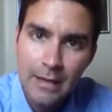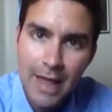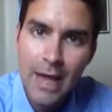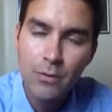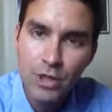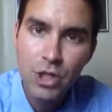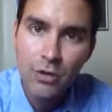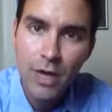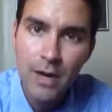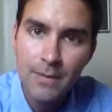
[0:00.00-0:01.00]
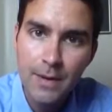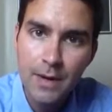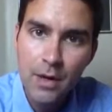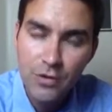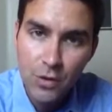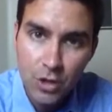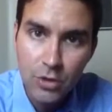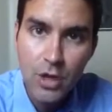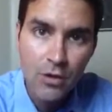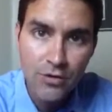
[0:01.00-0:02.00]
like we showed up. So
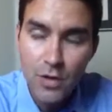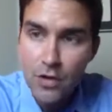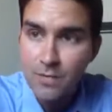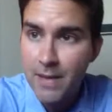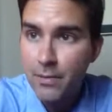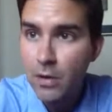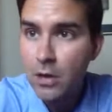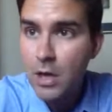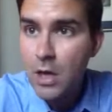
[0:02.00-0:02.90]
kudos to those people.